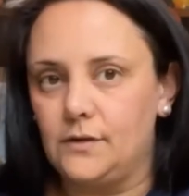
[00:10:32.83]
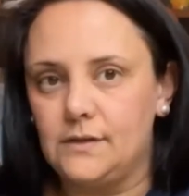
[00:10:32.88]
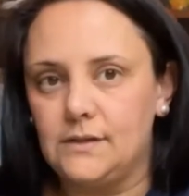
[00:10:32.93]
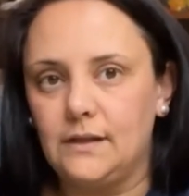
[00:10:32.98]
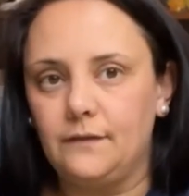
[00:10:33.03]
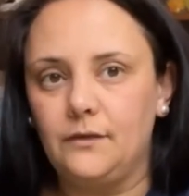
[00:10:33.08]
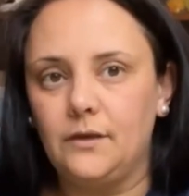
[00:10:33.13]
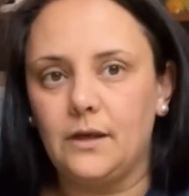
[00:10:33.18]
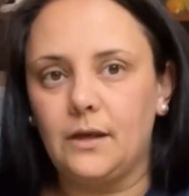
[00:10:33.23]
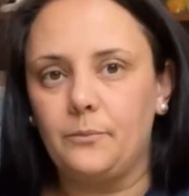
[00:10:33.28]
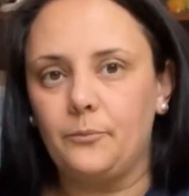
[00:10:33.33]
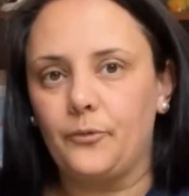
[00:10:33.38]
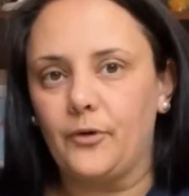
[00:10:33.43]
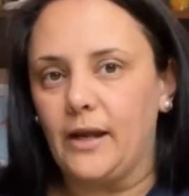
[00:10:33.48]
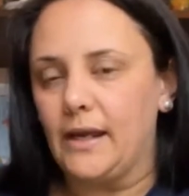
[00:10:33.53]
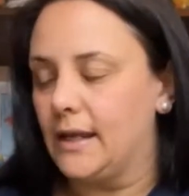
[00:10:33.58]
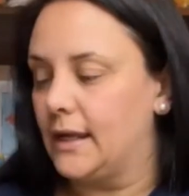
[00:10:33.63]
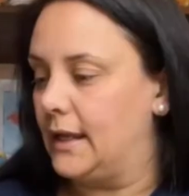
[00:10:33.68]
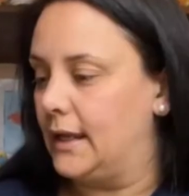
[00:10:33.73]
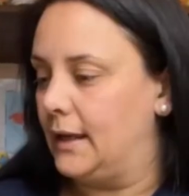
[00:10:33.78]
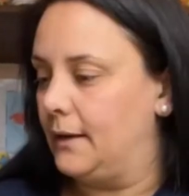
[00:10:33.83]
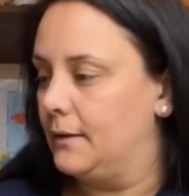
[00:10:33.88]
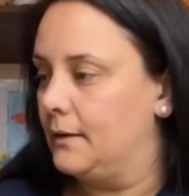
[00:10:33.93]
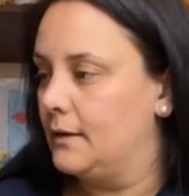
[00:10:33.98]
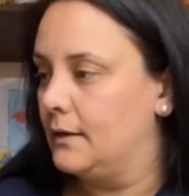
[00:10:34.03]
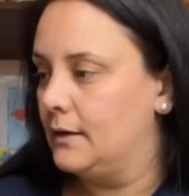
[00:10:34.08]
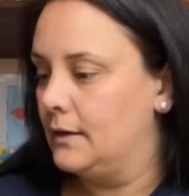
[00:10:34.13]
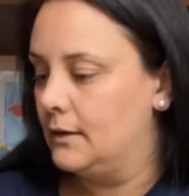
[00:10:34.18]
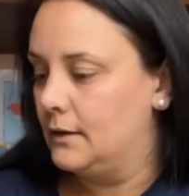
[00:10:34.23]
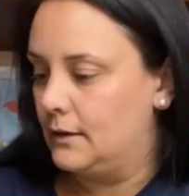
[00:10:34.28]
See if you can break it.
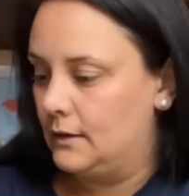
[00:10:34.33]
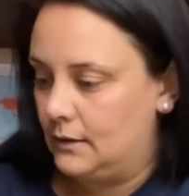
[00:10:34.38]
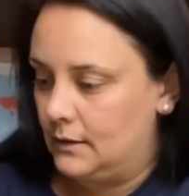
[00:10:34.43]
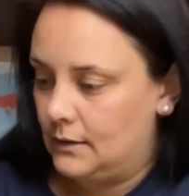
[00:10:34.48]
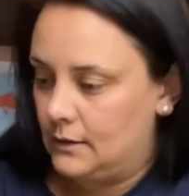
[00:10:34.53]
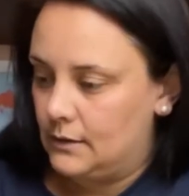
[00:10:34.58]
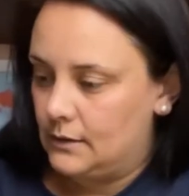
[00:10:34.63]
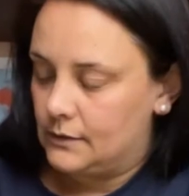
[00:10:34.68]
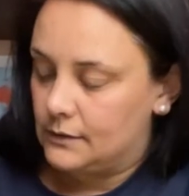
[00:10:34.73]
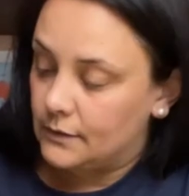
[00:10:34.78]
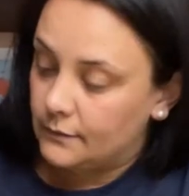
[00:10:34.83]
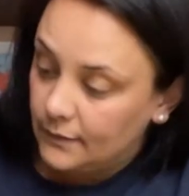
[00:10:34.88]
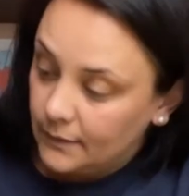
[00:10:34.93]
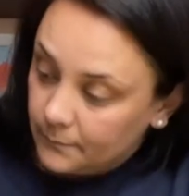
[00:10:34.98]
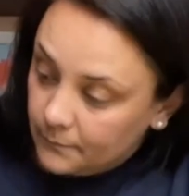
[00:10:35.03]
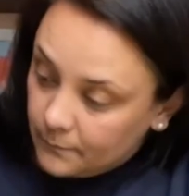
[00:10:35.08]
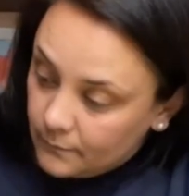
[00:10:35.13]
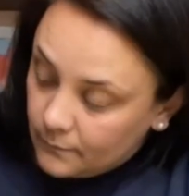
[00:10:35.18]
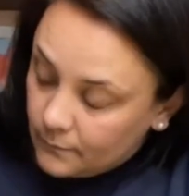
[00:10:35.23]
Sorry?